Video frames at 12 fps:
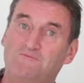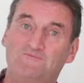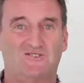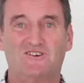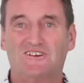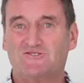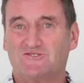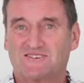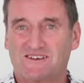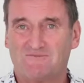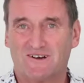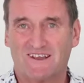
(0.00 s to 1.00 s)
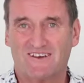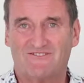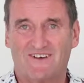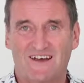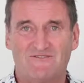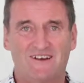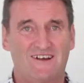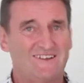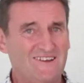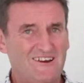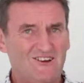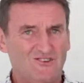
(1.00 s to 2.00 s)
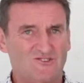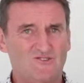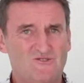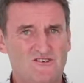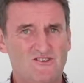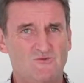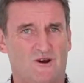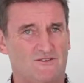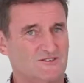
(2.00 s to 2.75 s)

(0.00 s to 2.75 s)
You're not doing somebody a favor and they're not doing you one.